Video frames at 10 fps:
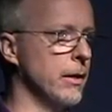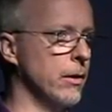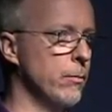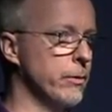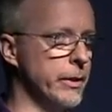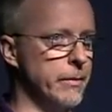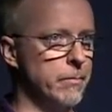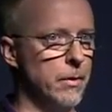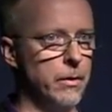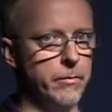Hopefully,
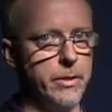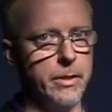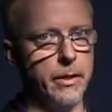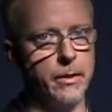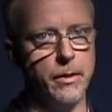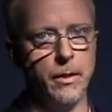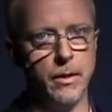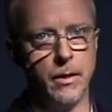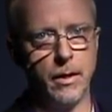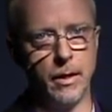all of us did,
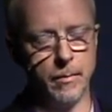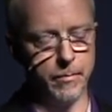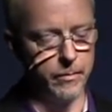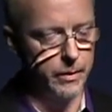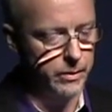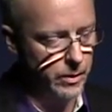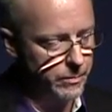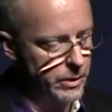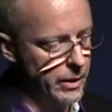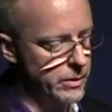in some
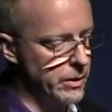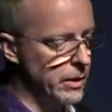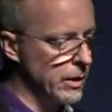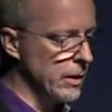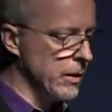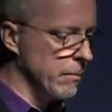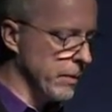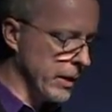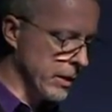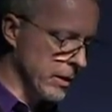sense.
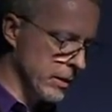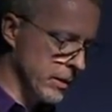But